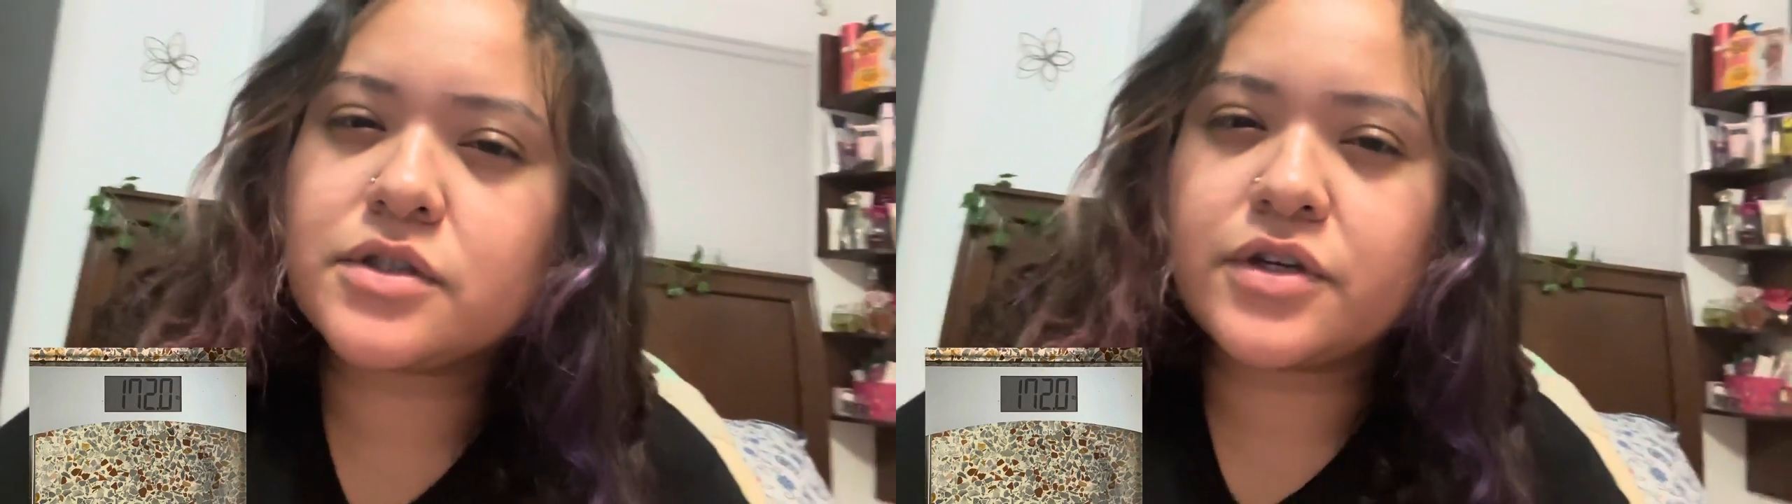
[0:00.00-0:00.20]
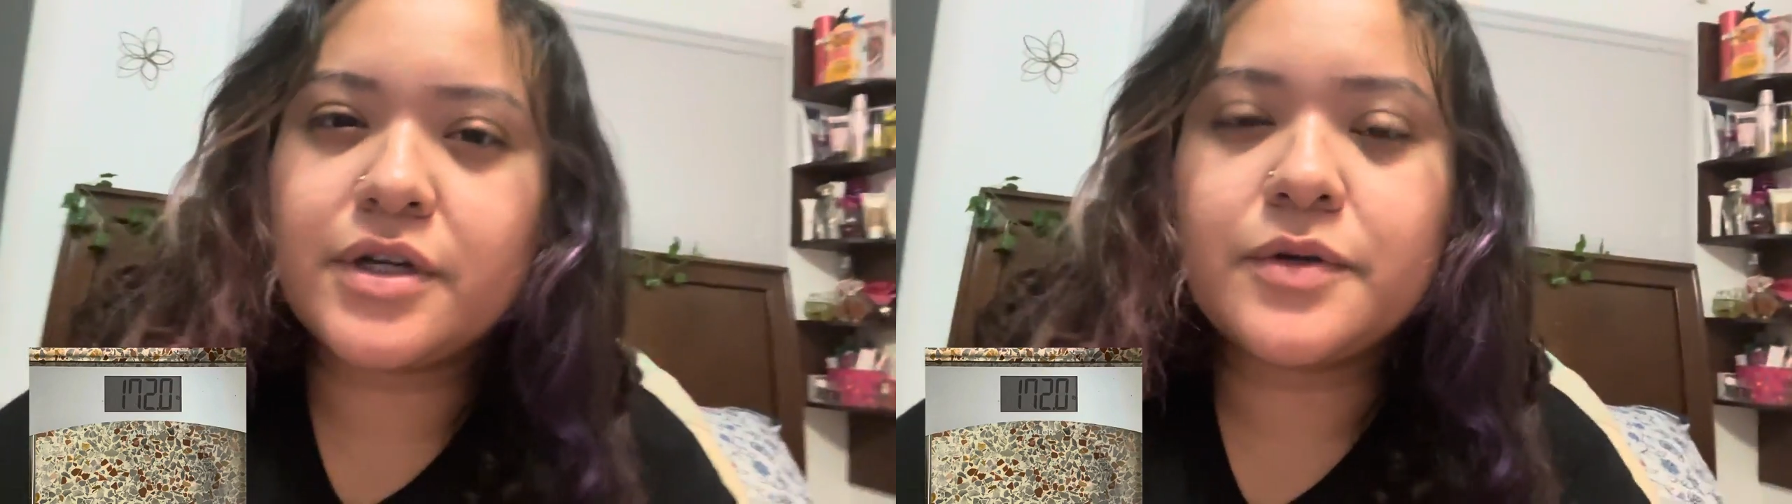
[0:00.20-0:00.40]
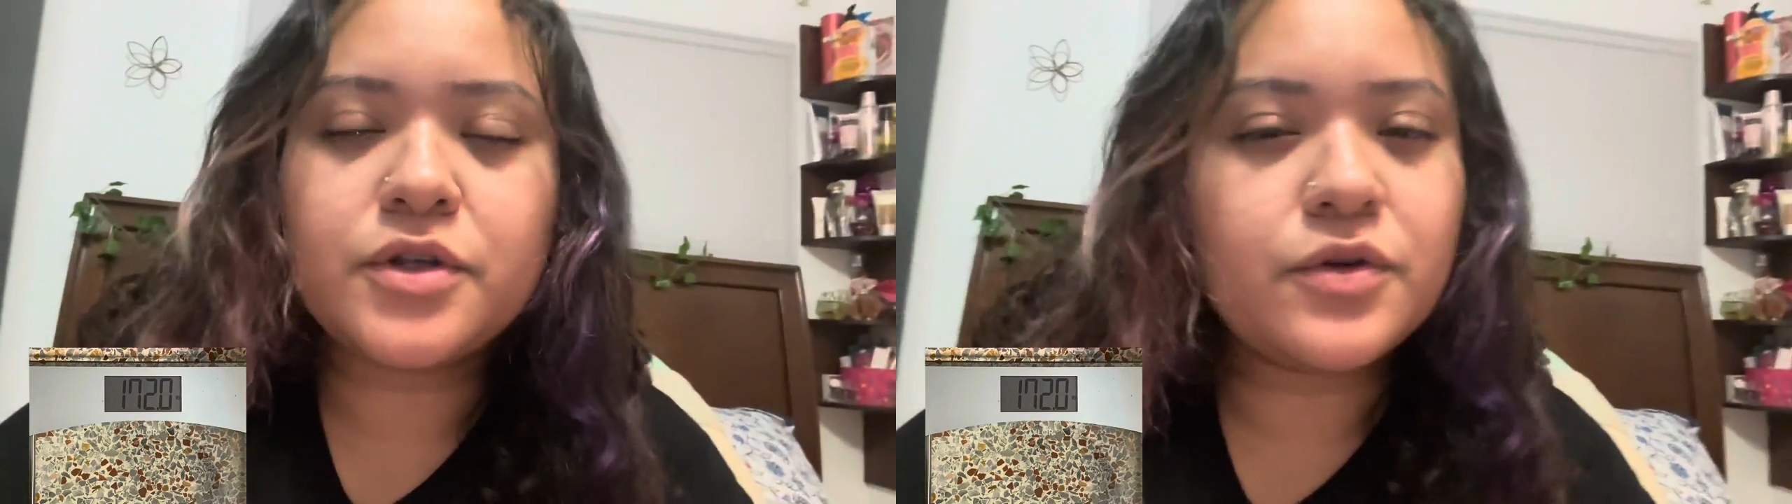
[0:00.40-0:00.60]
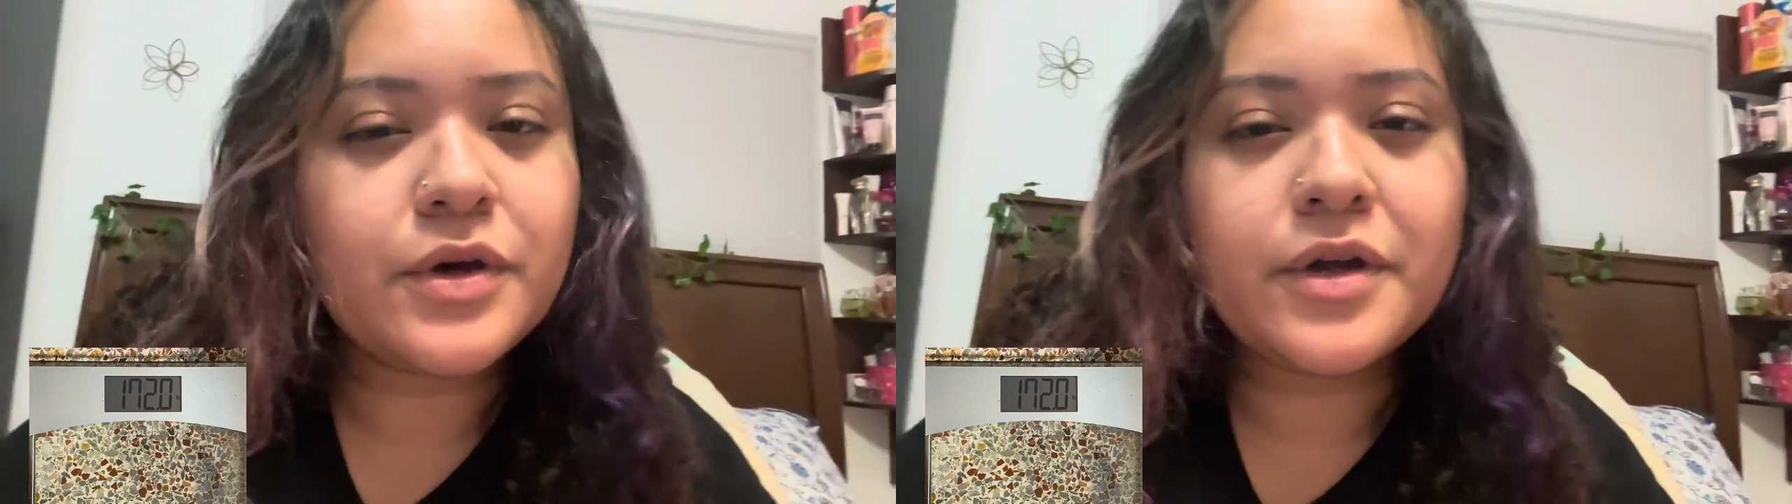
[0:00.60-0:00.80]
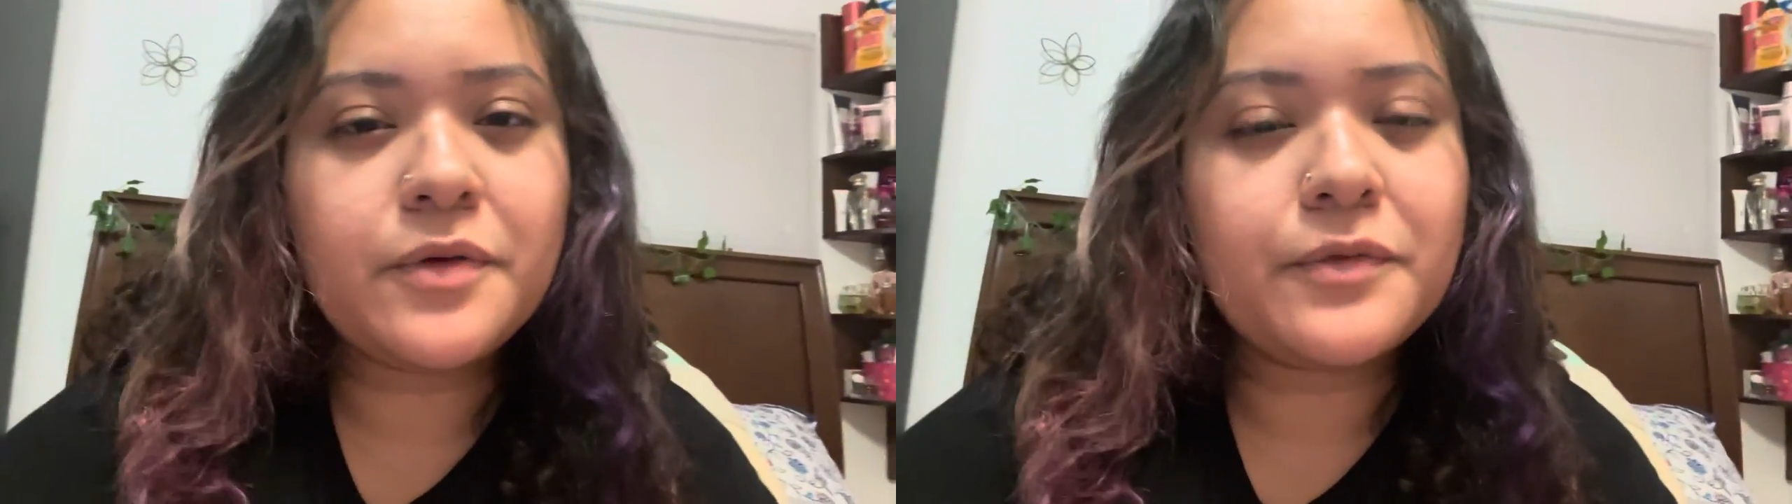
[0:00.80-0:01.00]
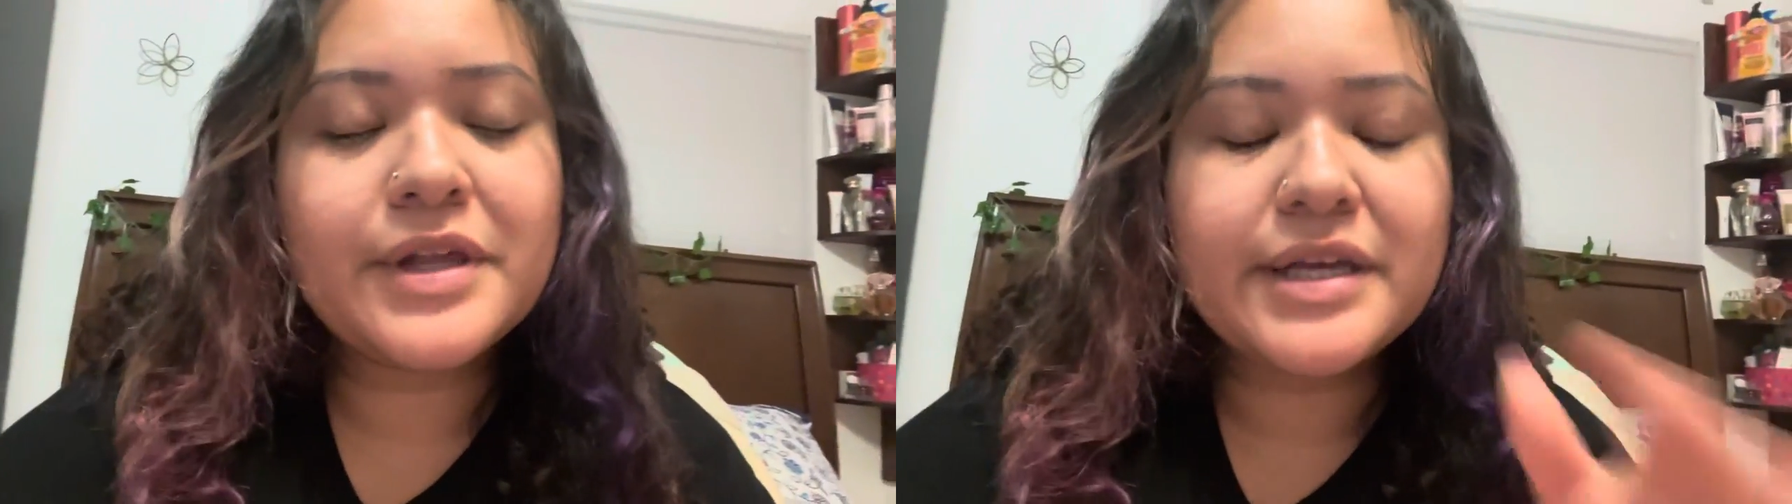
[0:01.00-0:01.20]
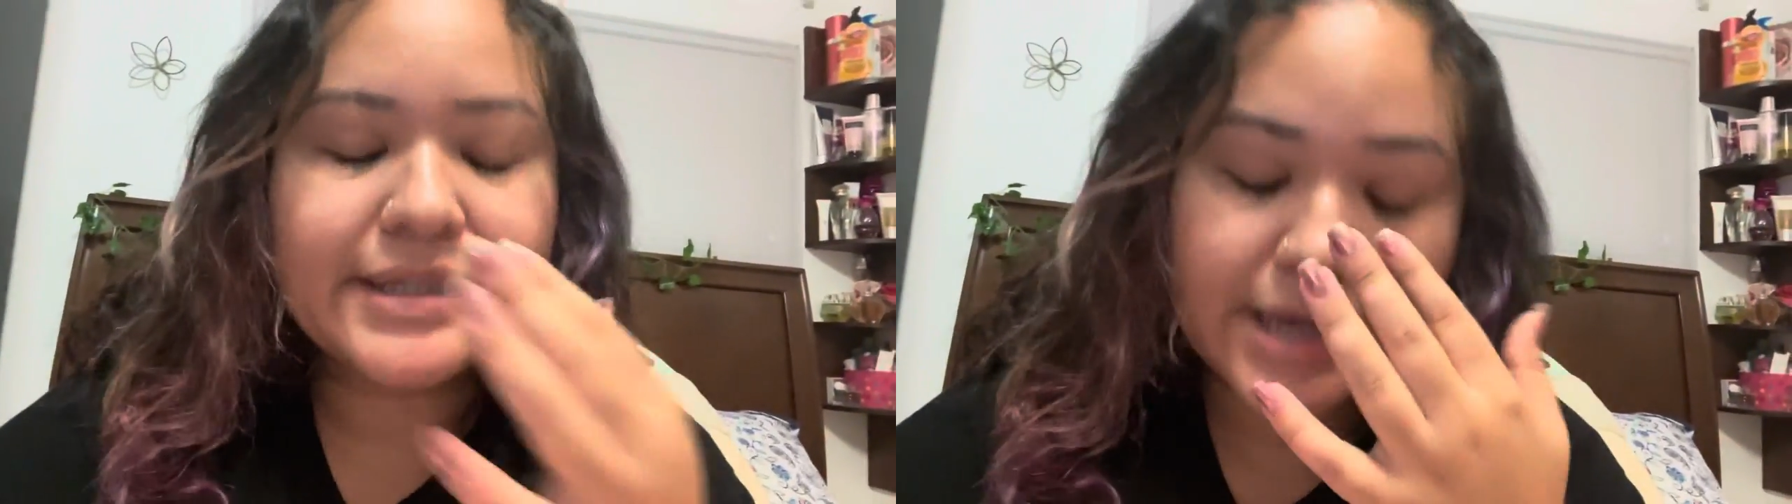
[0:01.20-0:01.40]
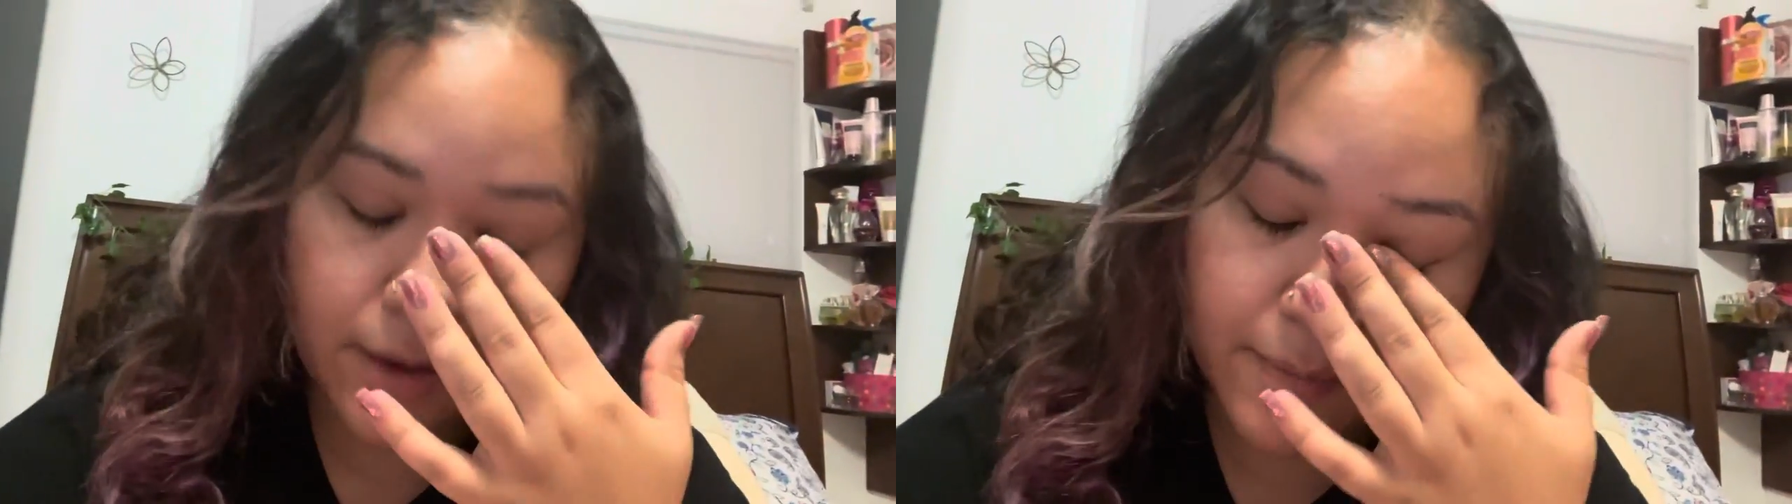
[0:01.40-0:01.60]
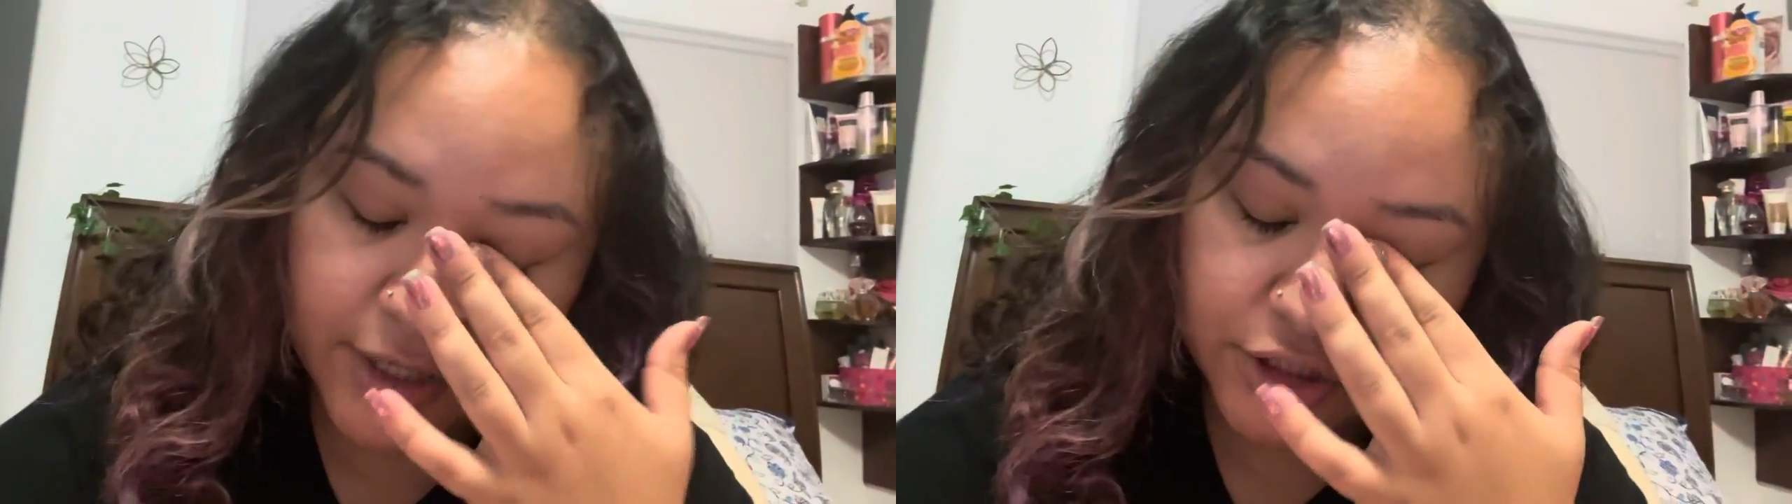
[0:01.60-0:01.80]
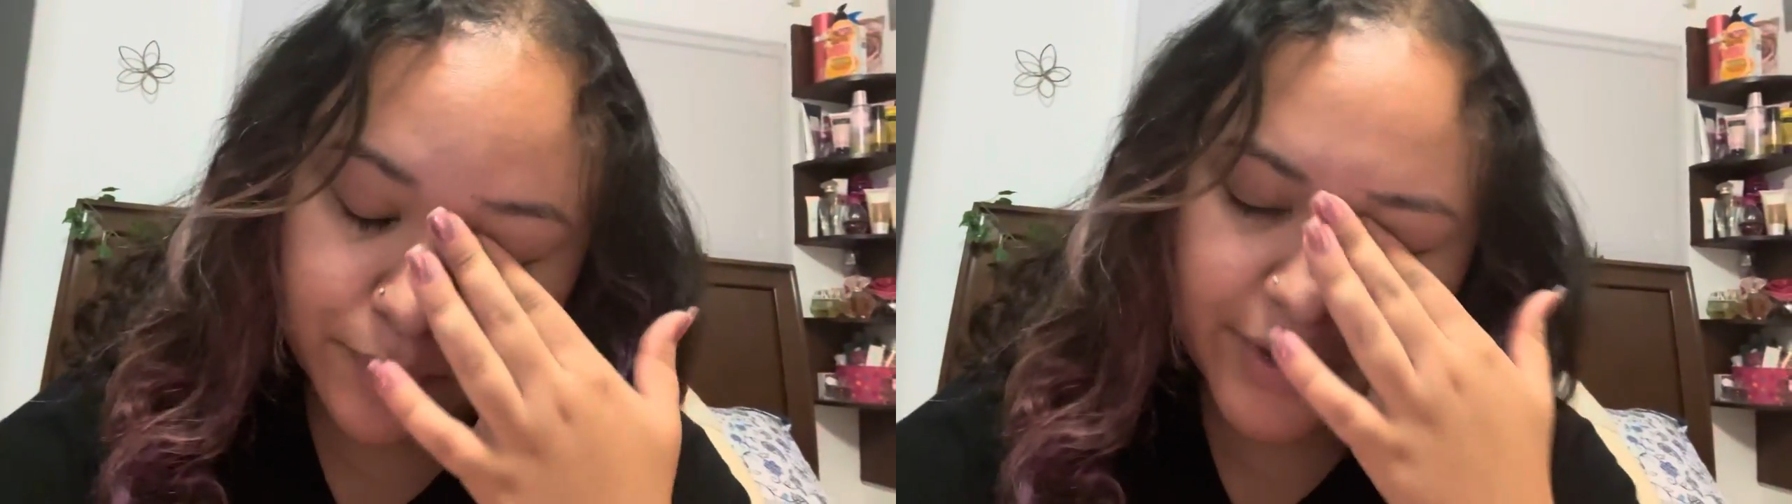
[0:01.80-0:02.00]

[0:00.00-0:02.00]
couldn't really tell much,